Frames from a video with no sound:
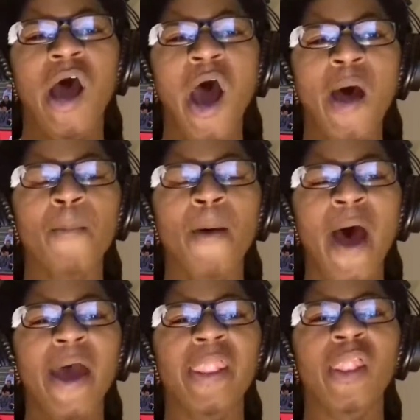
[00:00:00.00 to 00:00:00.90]
up,
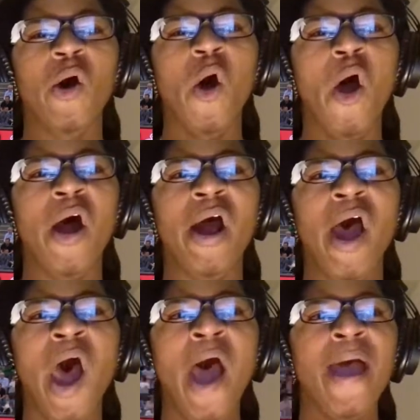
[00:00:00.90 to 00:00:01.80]
my lord.
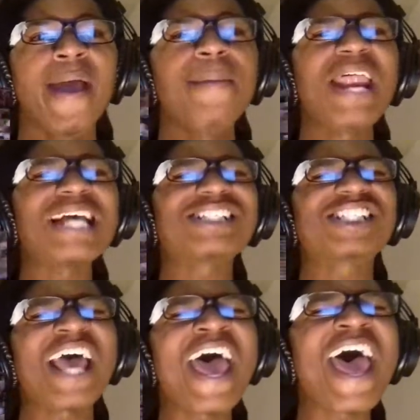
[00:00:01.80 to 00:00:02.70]
Give me that
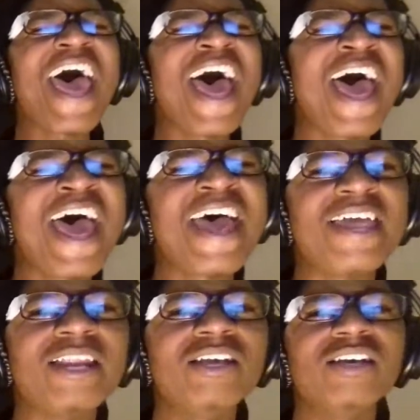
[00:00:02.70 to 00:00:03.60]

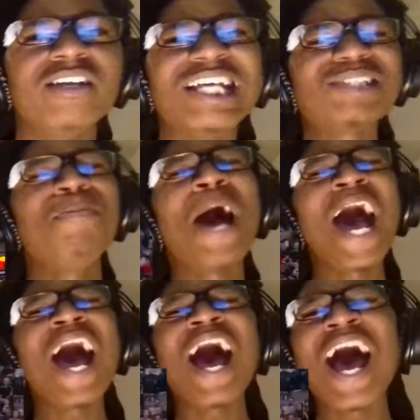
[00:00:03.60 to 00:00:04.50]
shit! It's
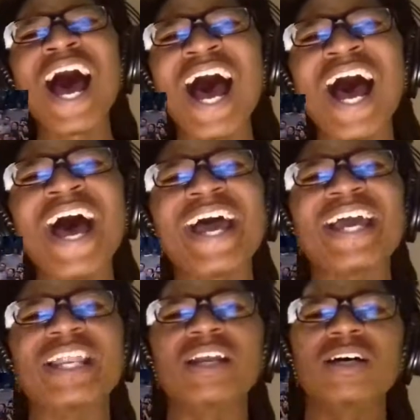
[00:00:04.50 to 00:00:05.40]

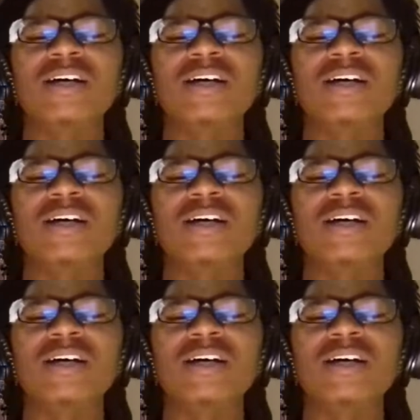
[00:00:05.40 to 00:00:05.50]
mine!